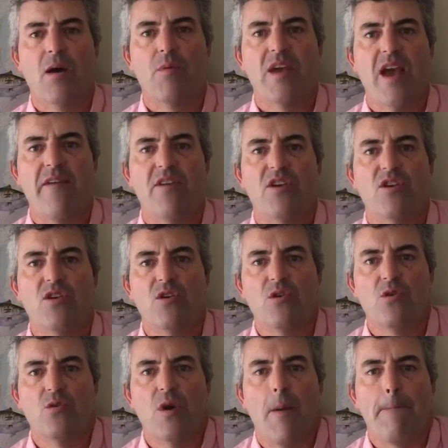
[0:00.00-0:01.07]
We have a
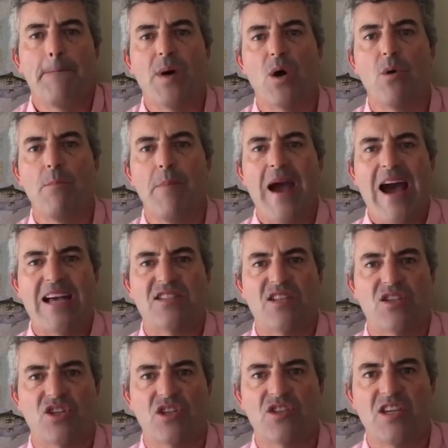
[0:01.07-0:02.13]
new boat bass
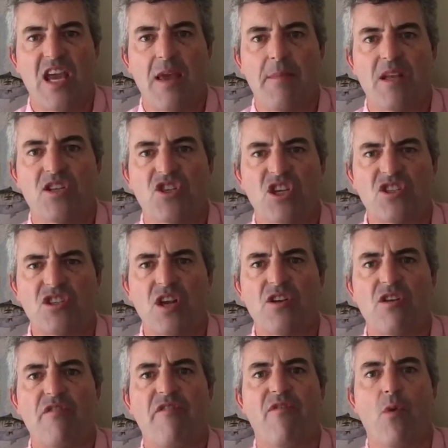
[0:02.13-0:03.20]
that just came in just
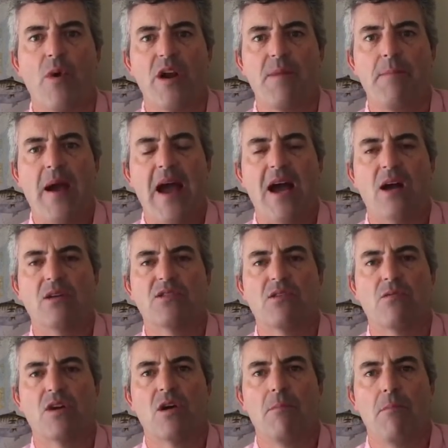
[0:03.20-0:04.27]
under 40 pounds,
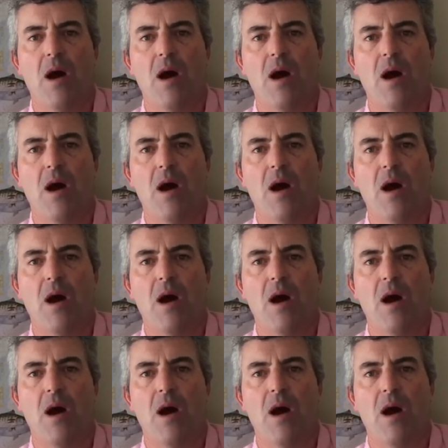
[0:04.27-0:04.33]
a real